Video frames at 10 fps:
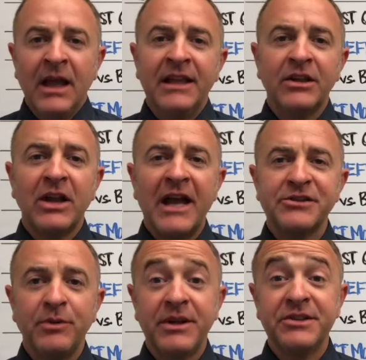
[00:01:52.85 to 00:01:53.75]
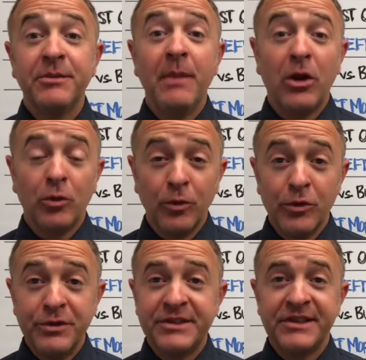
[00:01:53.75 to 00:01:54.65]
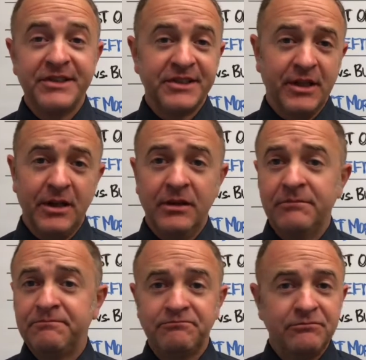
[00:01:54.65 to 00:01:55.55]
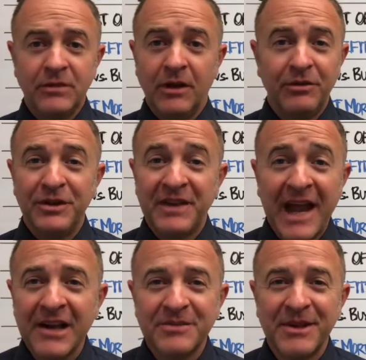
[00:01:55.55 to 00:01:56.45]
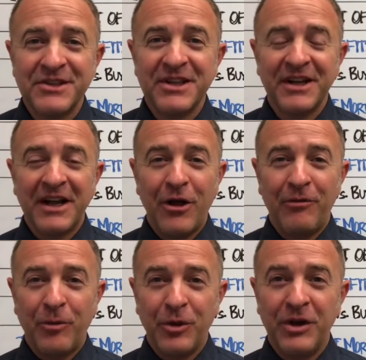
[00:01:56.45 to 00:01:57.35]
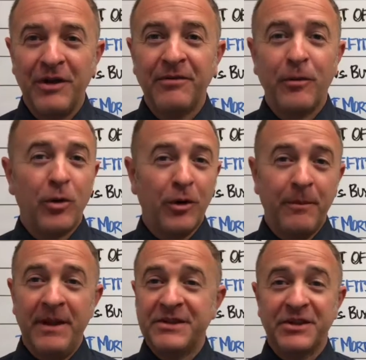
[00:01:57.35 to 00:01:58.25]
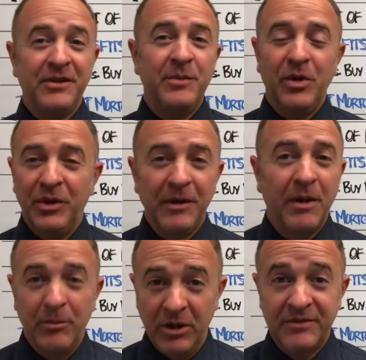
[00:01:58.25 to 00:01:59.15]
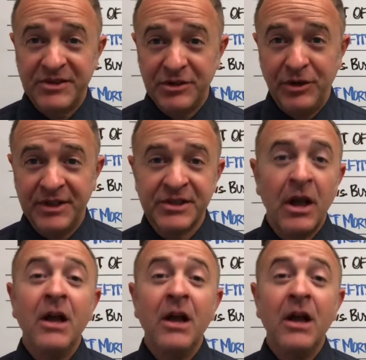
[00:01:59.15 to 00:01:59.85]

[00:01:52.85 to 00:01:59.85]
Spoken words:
And the last one is the Melrose. This is a lovely tax by the state of California for basically building public facilities.